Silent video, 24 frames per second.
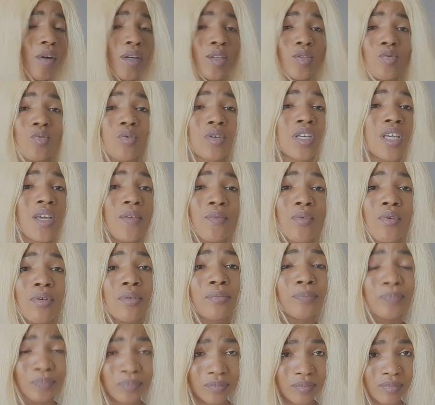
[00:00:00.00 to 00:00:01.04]
just give it a
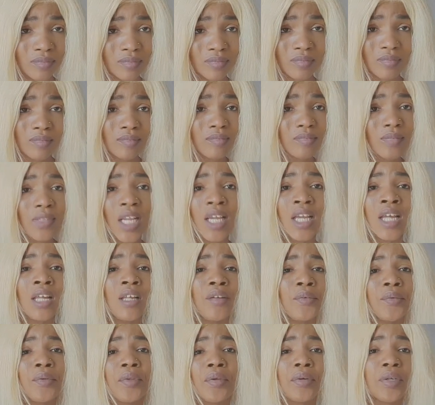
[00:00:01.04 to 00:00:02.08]
try. I use
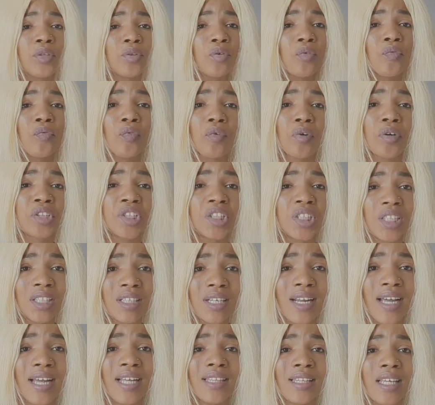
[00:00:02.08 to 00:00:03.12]
this like 2
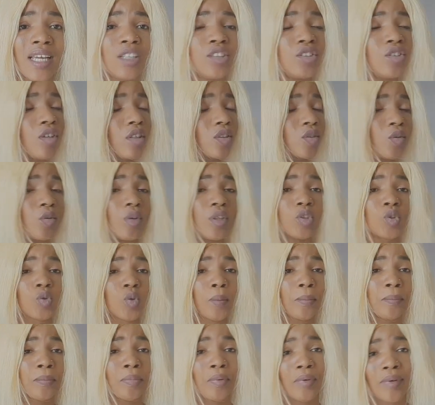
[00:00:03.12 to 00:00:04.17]
times in a week,
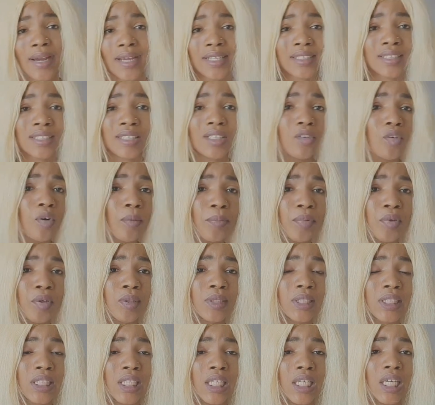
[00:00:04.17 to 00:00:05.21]
you know,
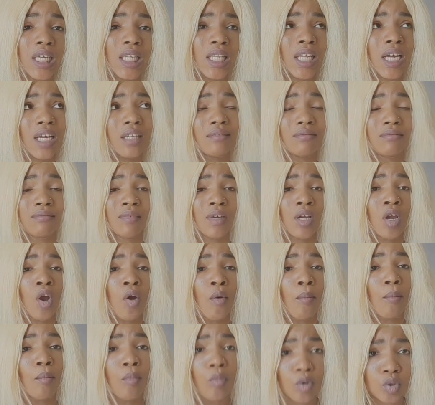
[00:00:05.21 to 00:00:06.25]
and it's very good
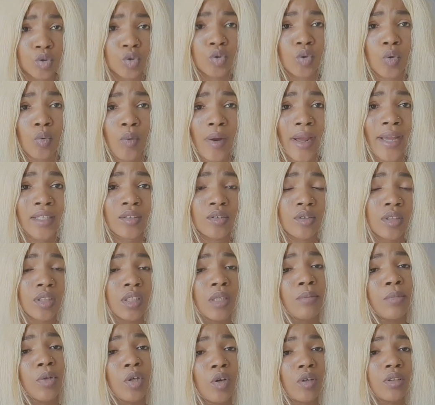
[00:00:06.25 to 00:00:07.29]
guys.
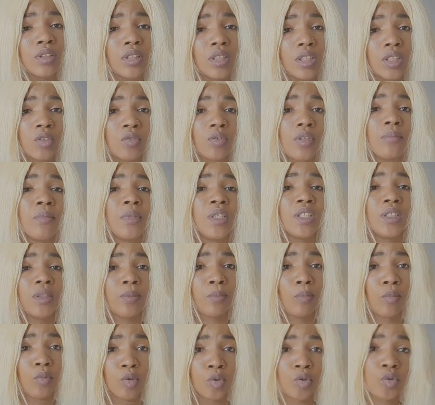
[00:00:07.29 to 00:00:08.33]
This is
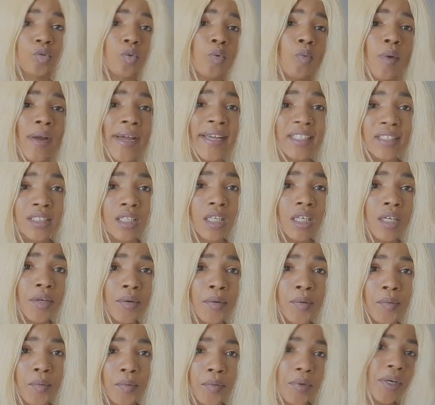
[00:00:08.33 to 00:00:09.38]
Nivea. This
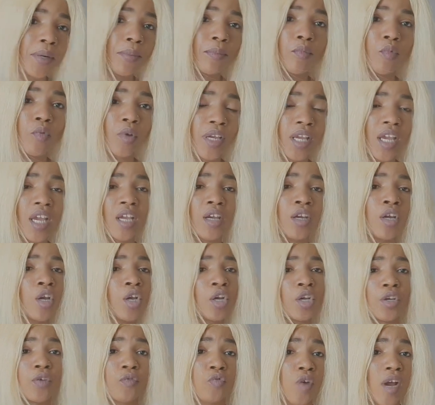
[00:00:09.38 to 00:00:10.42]
cream
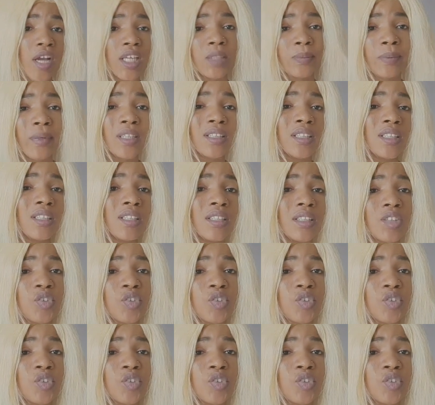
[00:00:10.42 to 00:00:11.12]
makes you not